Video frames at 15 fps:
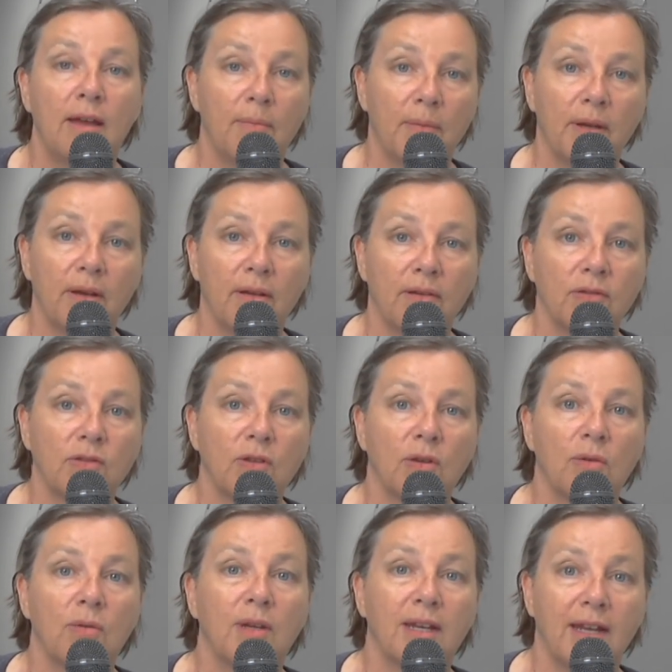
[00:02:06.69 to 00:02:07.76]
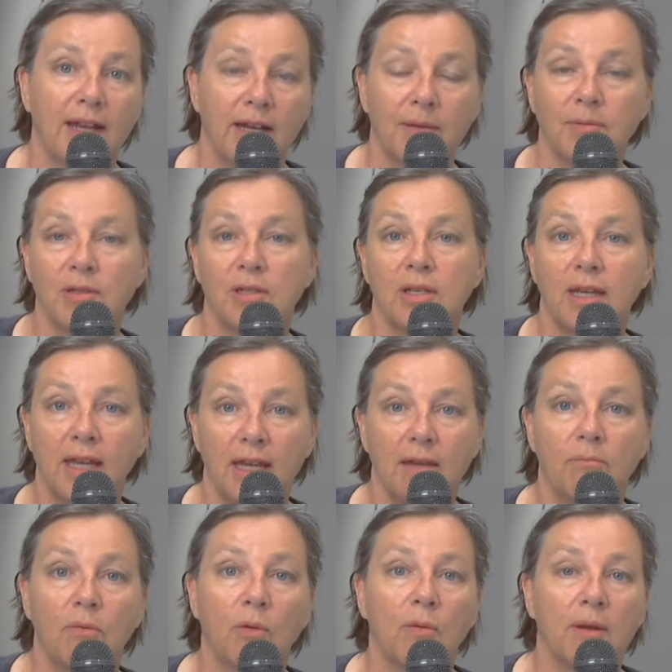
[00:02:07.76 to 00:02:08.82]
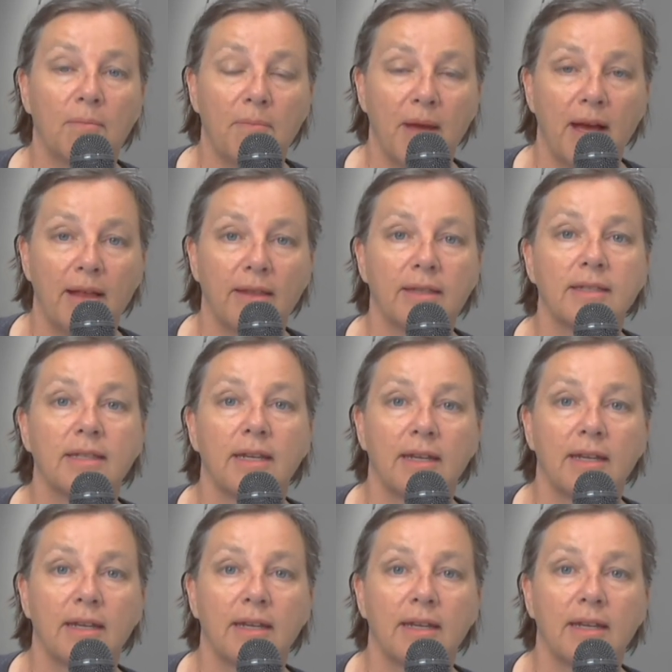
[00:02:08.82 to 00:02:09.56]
but also it helps to keep you in balance,